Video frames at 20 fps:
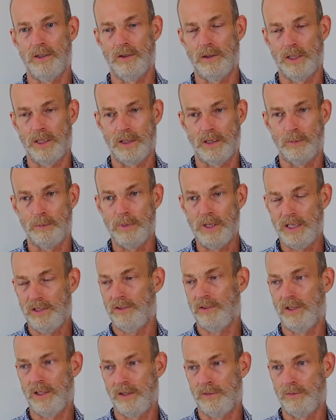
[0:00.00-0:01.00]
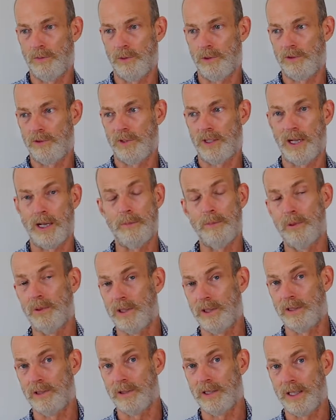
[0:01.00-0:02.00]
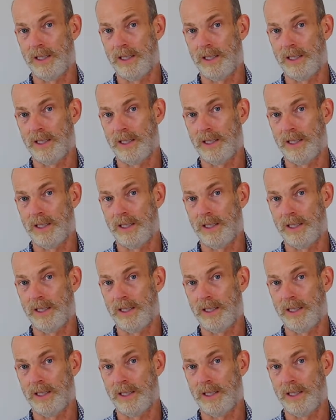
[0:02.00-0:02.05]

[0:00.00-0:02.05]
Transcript: Don't let the piece of that voice that I put in your